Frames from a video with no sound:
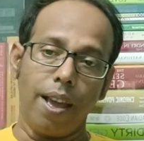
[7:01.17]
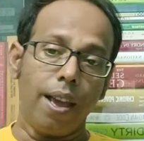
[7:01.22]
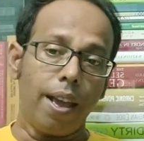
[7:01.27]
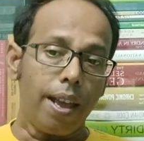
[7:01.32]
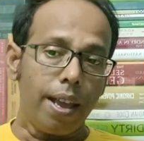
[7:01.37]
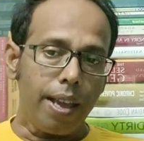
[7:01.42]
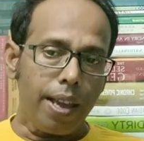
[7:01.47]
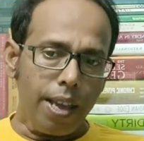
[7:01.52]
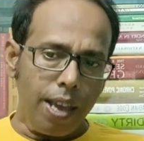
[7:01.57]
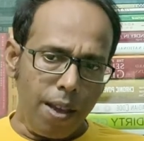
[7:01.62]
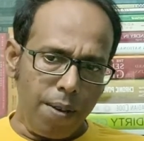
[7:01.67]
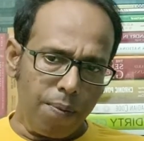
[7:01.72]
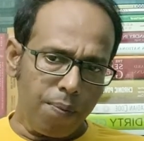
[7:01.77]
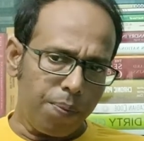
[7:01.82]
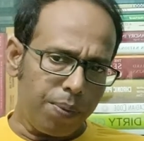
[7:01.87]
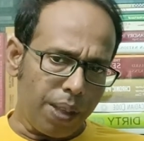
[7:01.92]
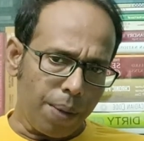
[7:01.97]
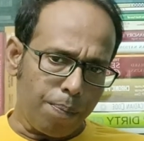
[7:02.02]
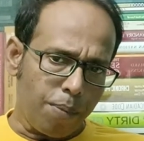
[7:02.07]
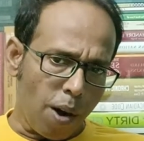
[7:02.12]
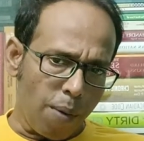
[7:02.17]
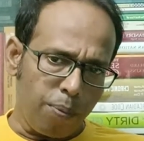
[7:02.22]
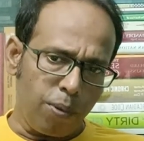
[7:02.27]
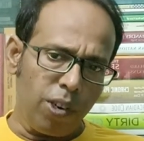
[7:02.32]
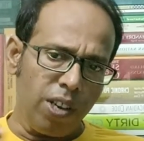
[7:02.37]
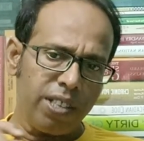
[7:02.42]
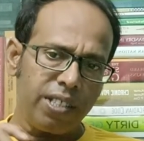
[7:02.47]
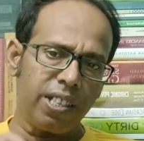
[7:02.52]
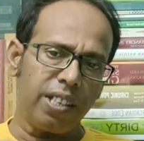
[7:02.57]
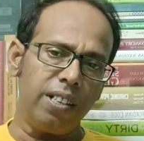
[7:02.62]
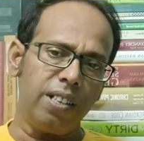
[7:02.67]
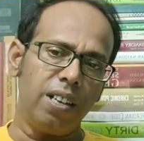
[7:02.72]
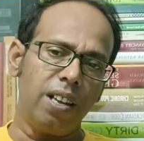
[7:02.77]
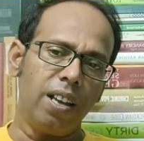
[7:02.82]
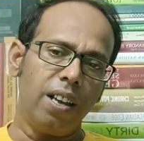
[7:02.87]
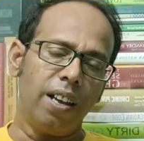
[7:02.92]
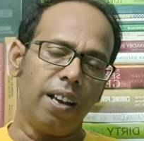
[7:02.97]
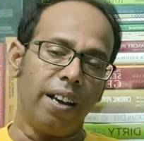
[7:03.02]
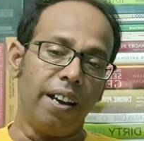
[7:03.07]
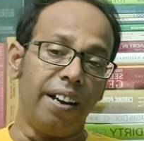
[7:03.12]
If the population
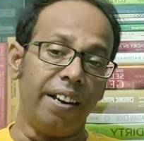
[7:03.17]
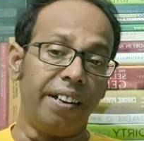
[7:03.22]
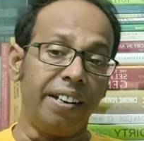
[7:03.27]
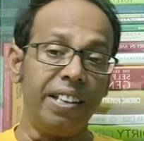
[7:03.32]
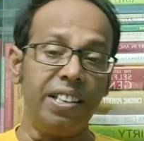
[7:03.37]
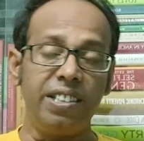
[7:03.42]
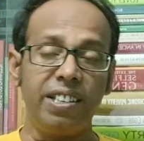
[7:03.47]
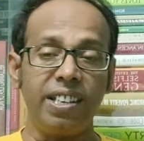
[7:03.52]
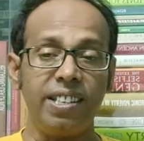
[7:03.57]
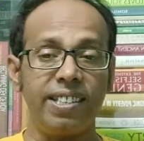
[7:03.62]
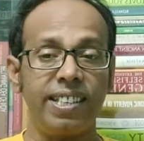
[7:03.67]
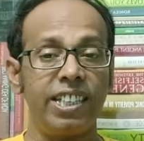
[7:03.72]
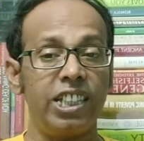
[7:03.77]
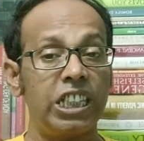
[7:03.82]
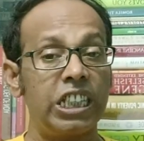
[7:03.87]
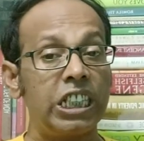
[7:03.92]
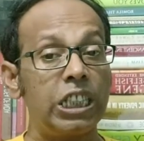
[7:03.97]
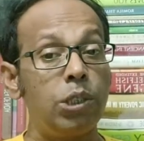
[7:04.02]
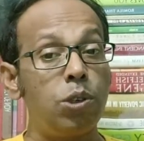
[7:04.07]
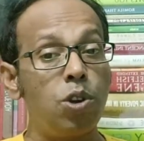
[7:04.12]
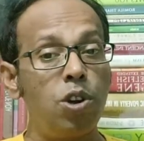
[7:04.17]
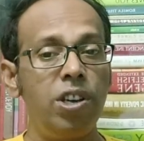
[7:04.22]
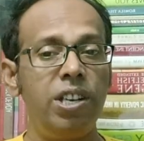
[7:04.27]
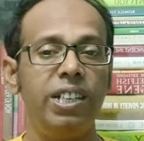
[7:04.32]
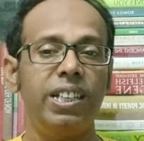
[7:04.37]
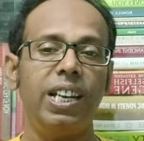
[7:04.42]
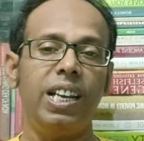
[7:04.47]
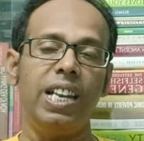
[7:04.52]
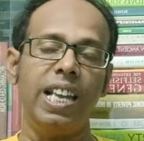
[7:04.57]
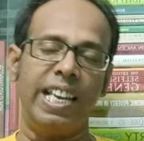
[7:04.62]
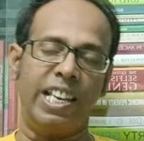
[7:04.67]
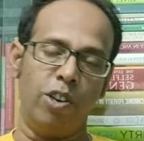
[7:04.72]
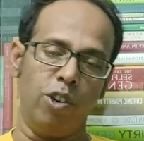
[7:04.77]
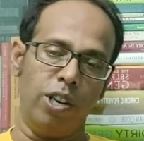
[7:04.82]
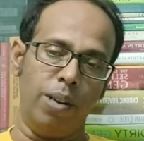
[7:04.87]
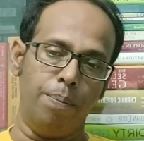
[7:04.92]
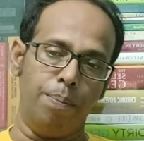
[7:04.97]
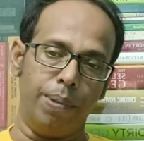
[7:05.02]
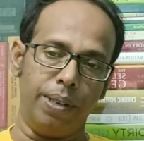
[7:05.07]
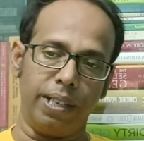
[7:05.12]
reaches a theoretical
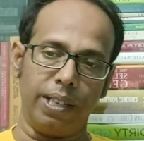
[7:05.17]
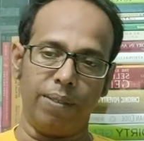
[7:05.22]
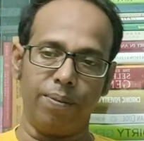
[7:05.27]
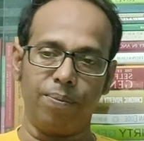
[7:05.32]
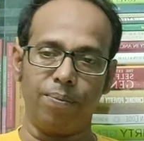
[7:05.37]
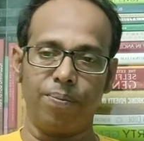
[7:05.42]
equilibrium,